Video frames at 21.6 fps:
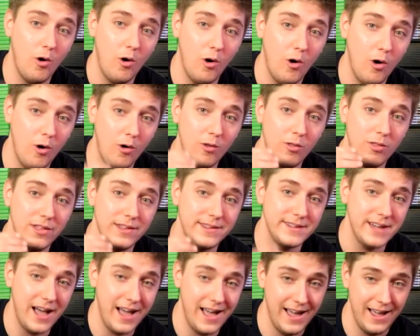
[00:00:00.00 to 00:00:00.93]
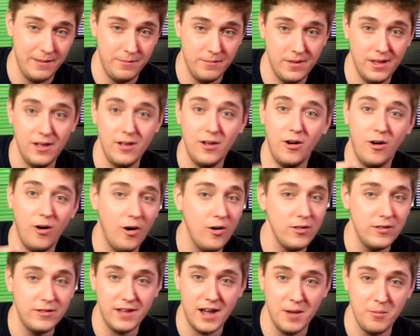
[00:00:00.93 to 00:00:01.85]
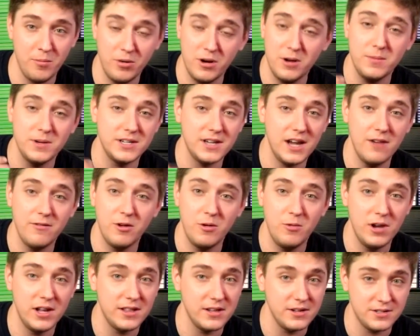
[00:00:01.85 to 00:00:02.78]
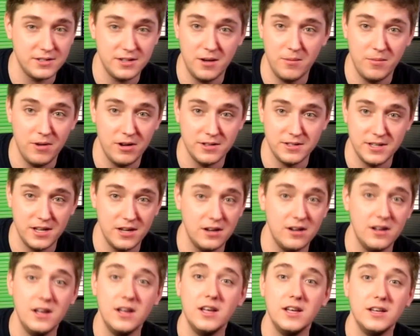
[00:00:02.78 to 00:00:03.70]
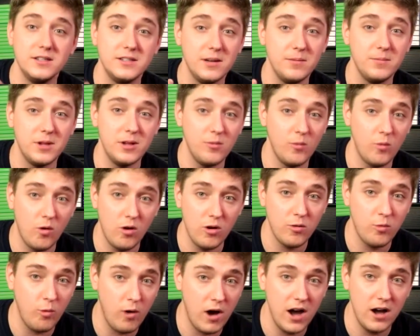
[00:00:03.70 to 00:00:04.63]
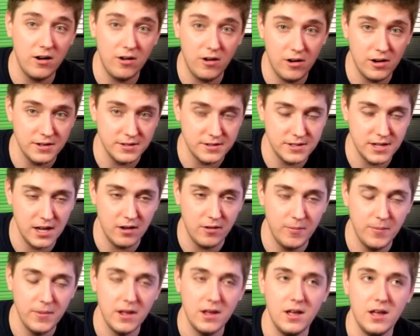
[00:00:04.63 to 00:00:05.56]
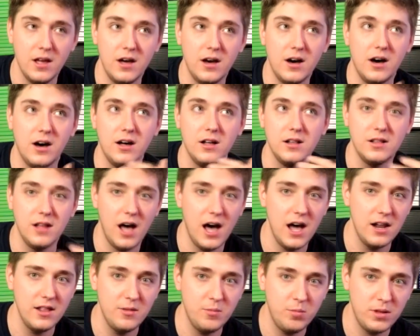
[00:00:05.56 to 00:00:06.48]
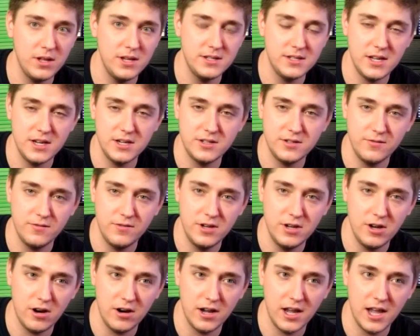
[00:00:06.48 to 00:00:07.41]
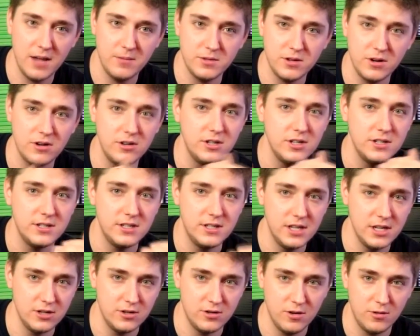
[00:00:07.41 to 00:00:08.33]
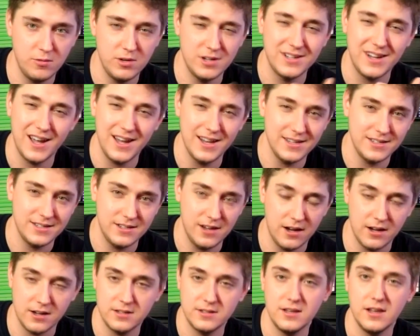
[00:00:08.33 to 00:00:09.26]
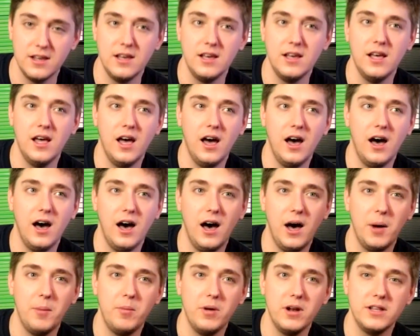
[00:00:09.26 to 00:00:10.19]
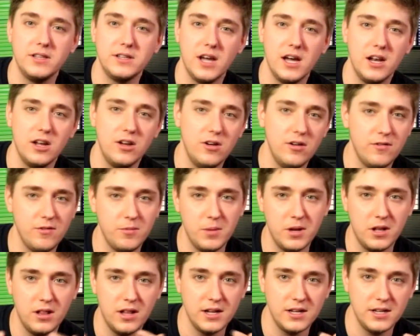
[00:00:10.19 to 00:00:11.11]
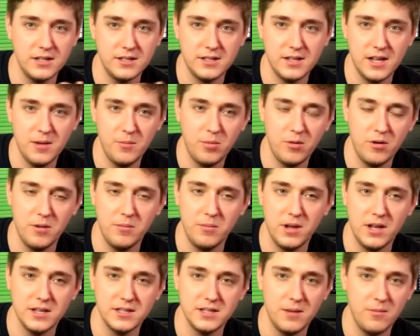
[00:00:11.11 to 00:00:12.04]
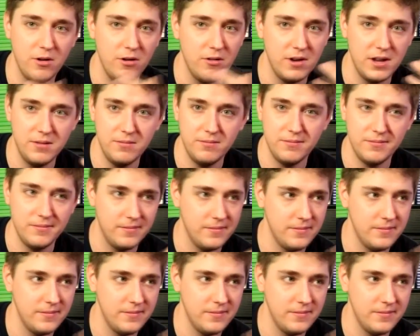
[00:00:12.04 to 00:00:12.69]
all the time. All the time. Pretty much every week there's something on sale. Something worthwhile on sale. A lot of the PlayStation VR games are just digital, which kind of sucks. But it's kind of good from a collecting standpoint, because I'm already